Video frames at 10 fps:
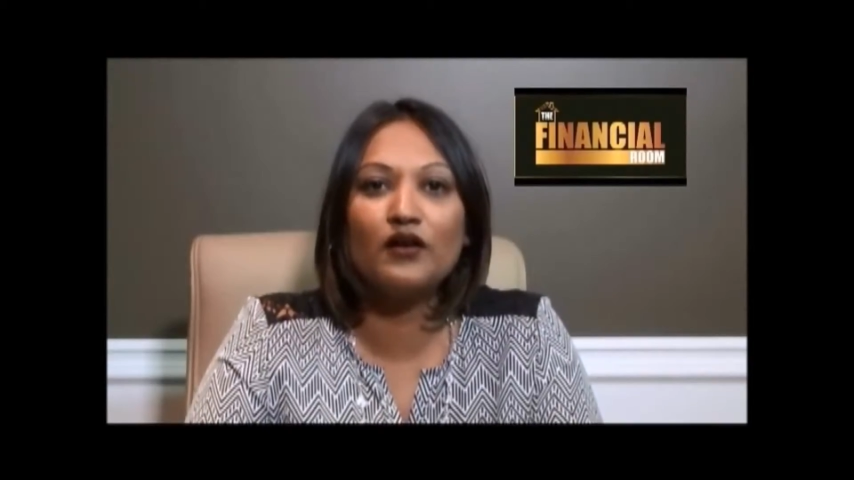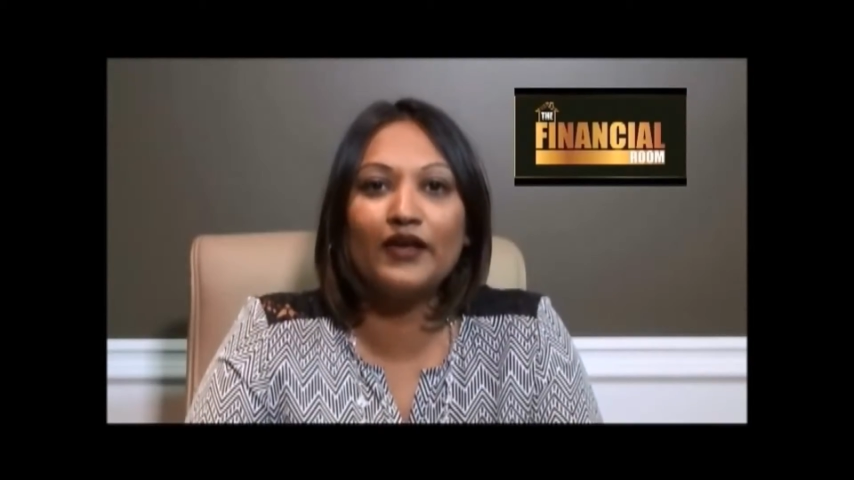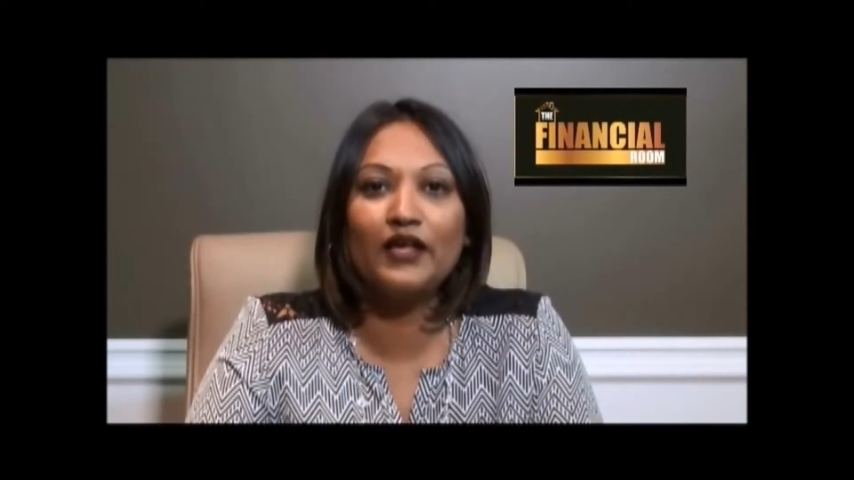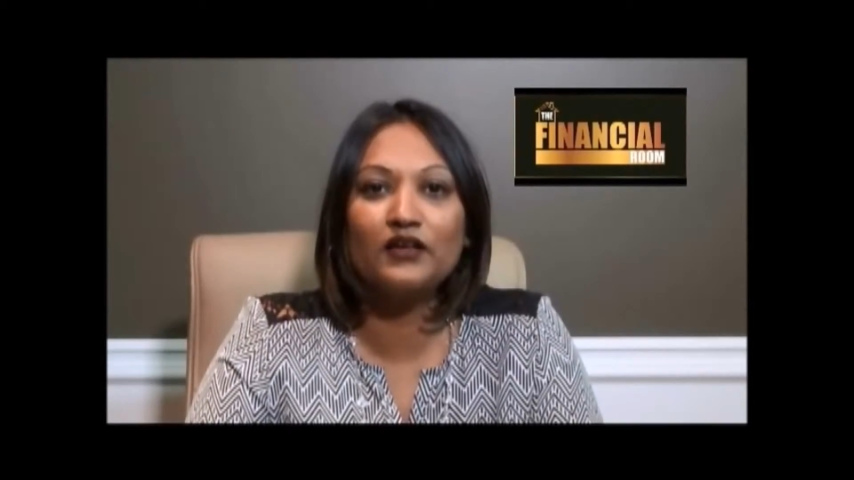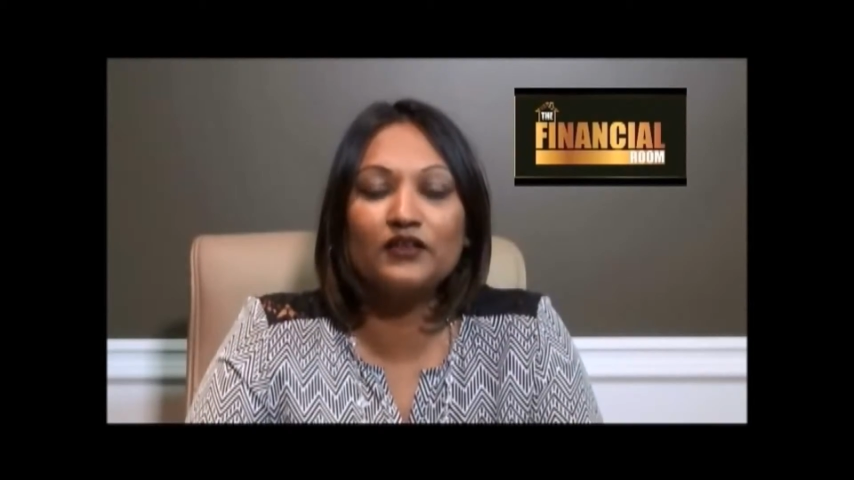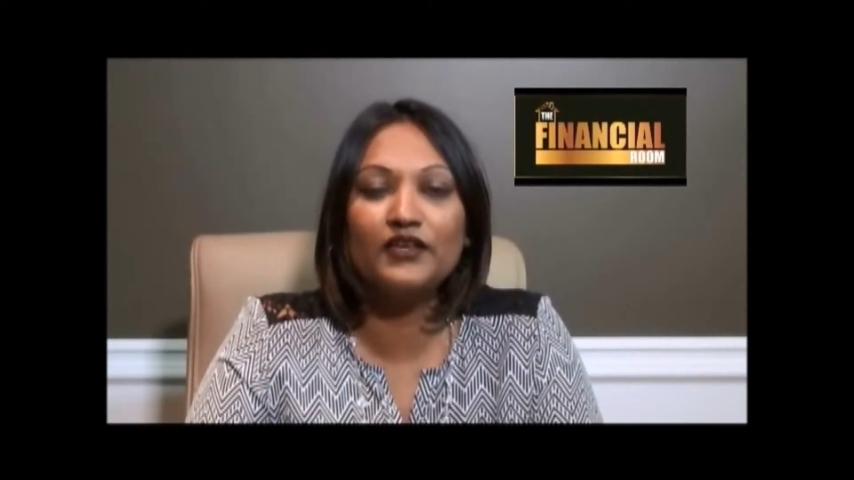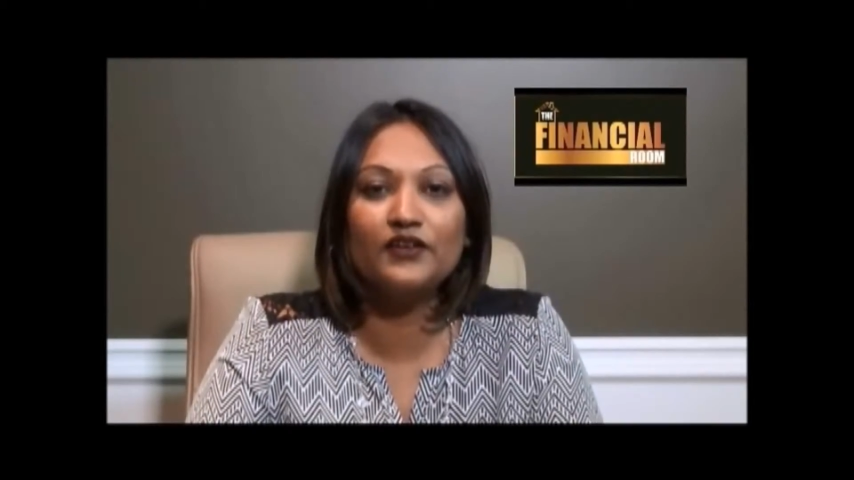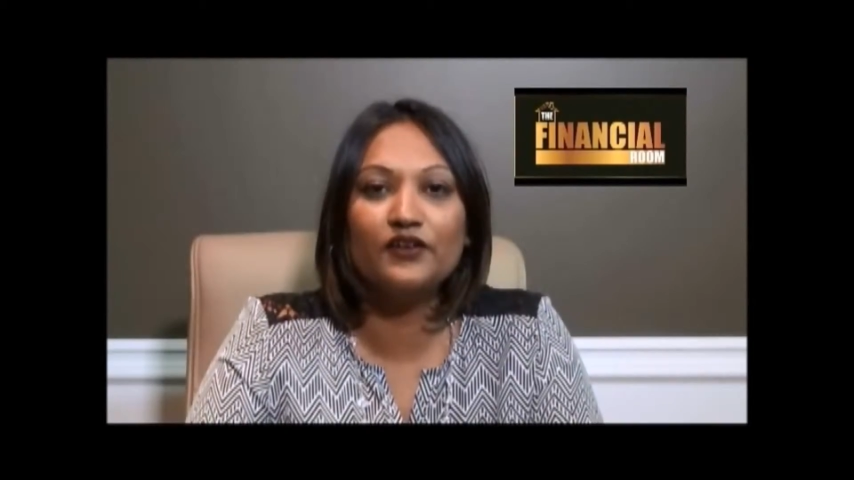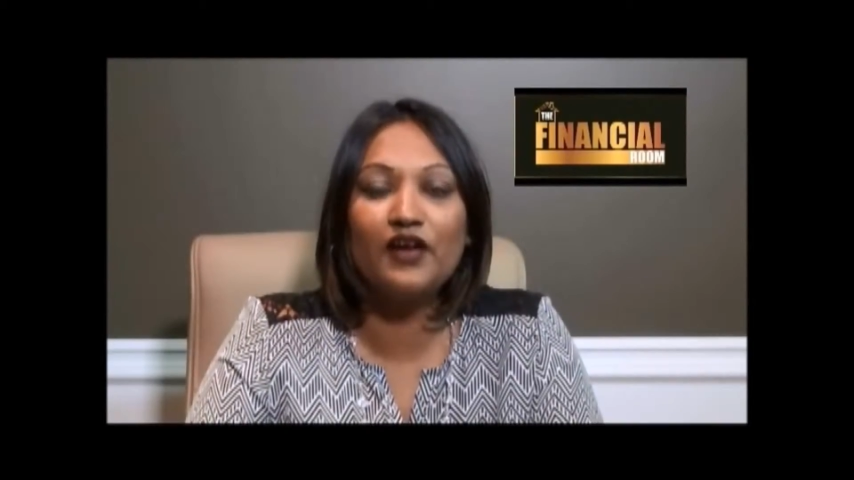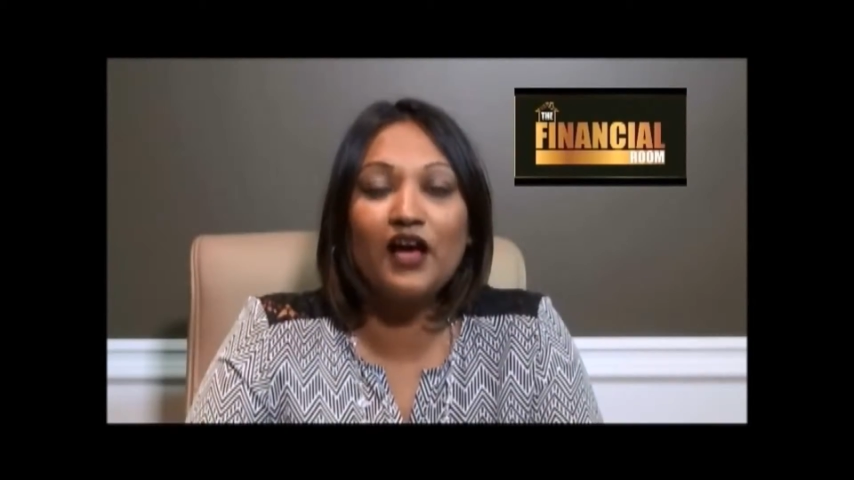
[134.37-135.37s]
calculated
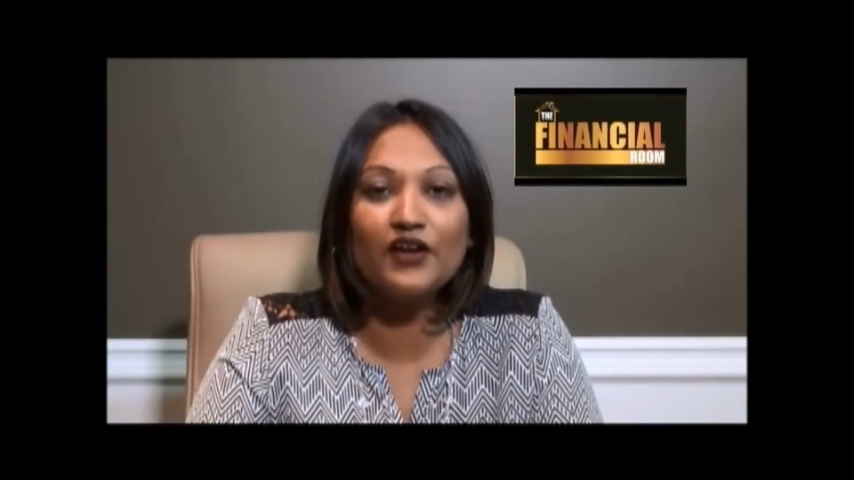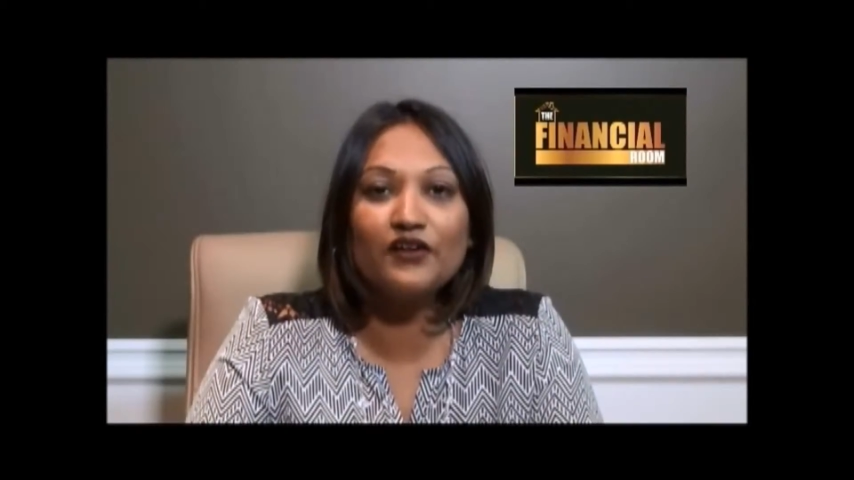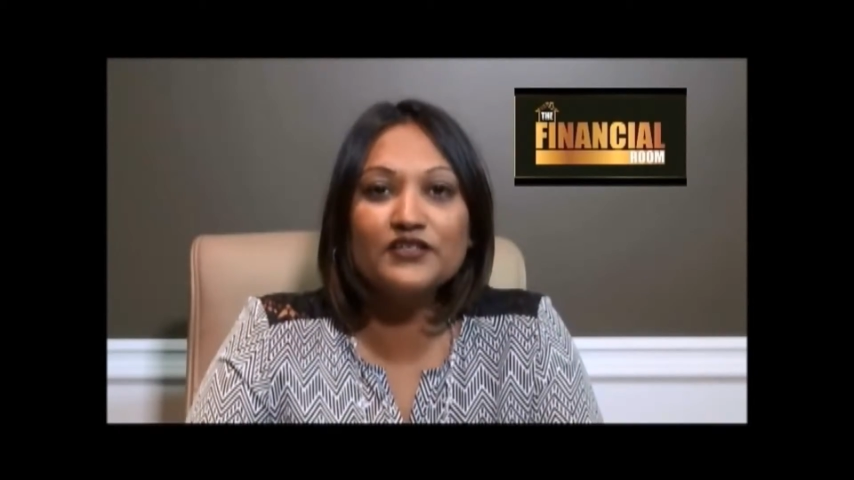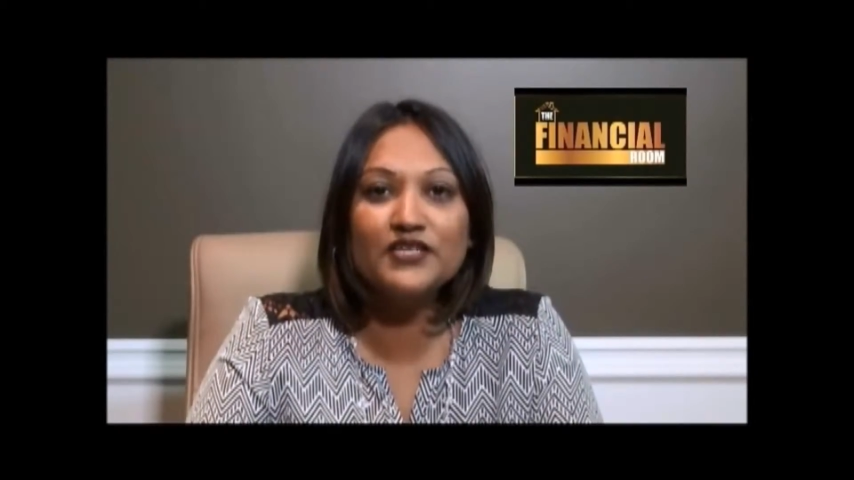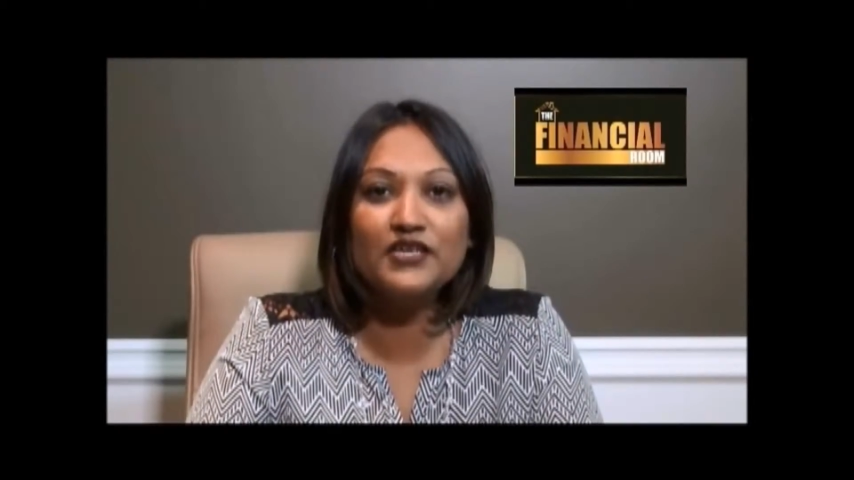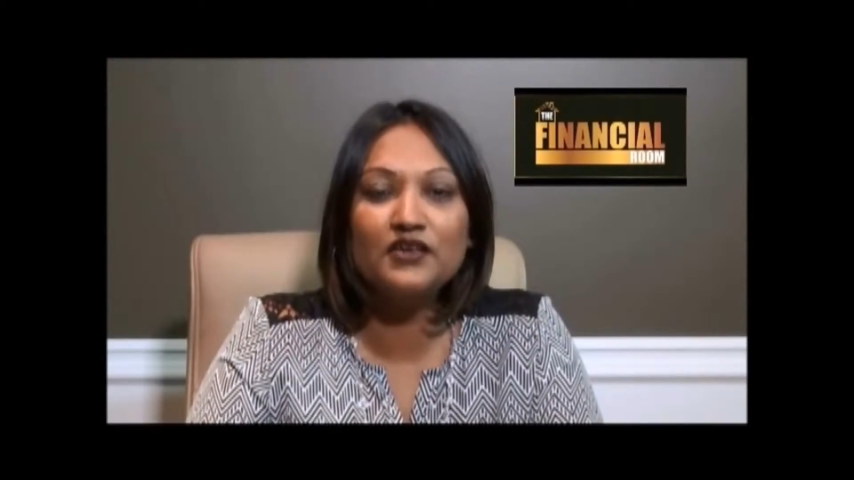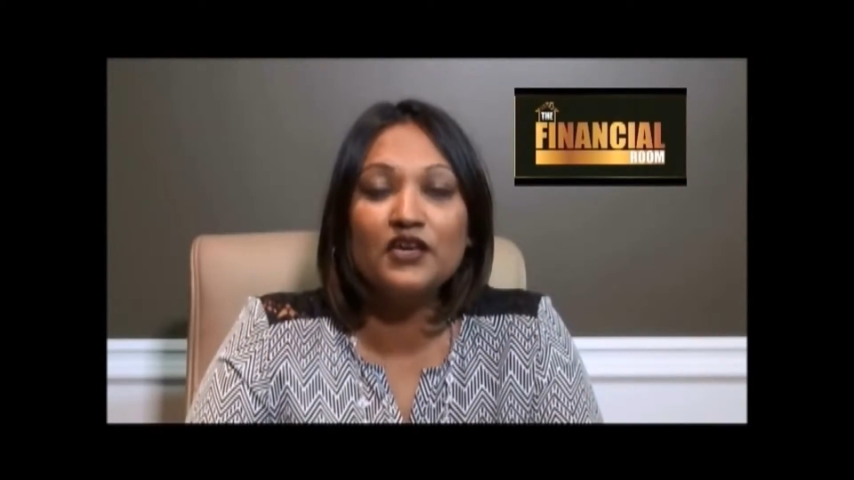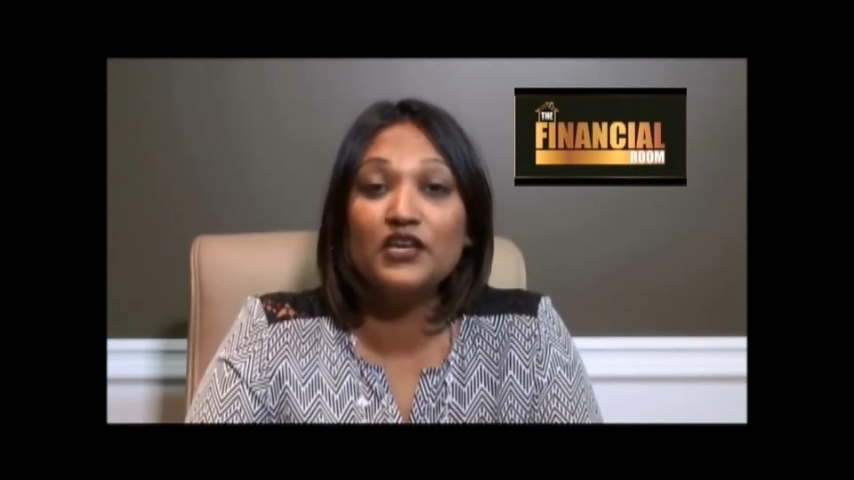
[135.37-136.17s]
on IRD,